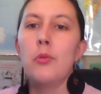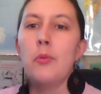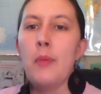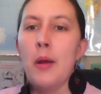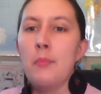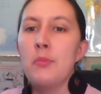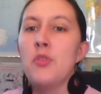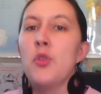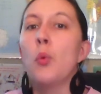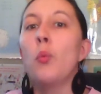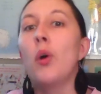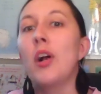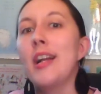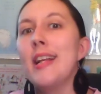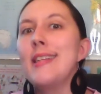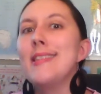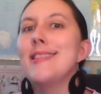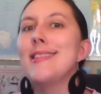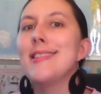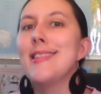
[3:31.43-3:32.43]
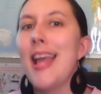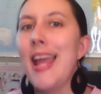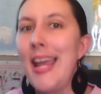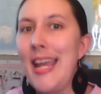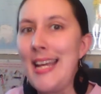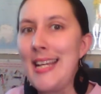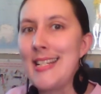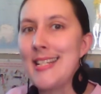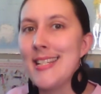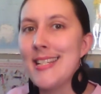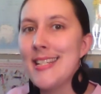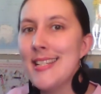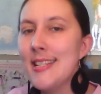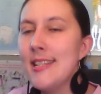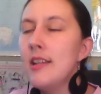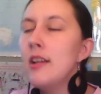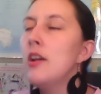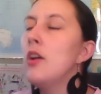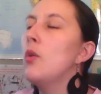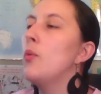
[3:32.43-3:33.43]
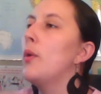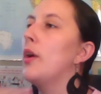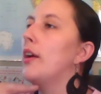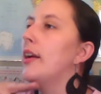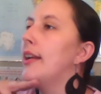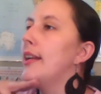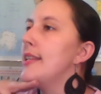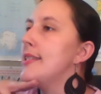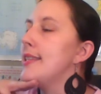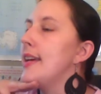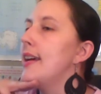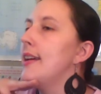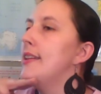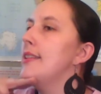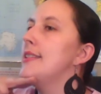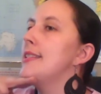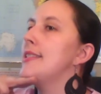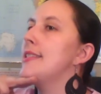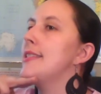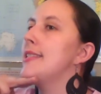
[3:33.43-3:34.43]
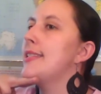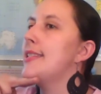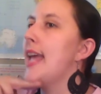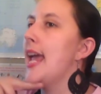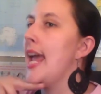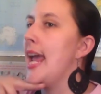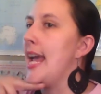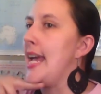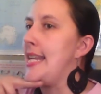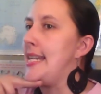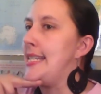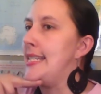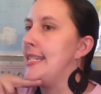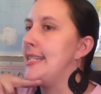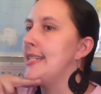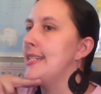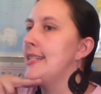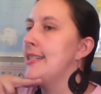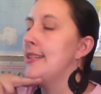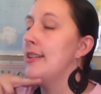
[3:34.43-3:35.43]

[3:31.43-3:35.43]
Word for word: Remember, the word is sand. We're going to say sand.